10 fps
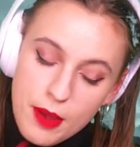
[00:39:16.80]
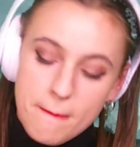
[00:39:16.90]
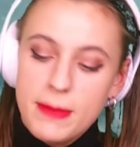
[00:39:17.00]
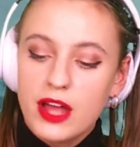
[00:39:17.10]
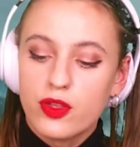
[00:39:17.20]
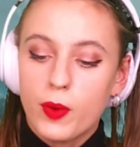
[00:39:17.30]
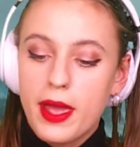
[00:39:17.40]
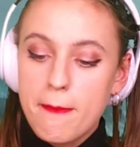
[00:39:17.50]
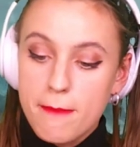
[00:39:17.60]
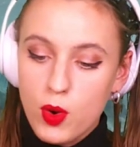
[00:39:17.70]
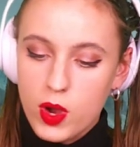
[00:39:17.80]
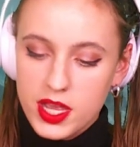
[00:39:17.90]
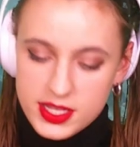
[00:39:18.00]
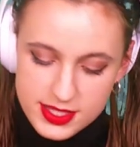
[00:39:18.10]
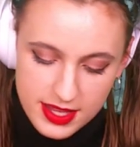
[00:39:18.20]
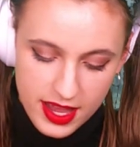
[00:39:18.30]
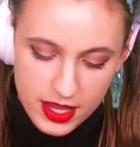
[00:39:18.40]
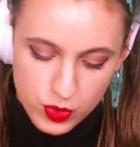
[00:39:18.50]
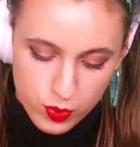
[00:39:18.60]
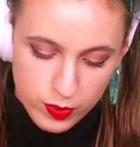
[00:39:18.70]
By the way, boys and
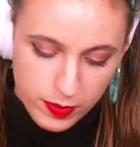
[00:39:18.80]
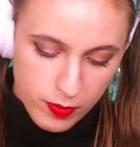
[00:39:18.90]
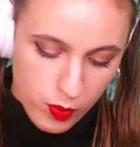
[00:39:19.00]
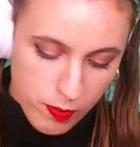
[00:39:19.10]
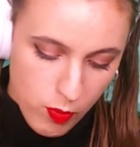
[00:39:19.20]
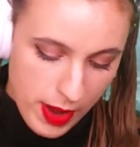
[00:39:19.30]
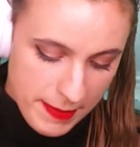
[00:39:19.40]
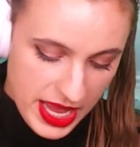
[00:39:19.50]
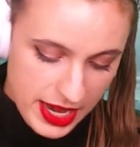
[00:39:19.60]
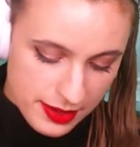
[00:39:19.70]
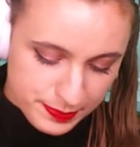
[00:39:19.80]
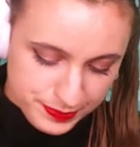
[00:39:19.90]
women.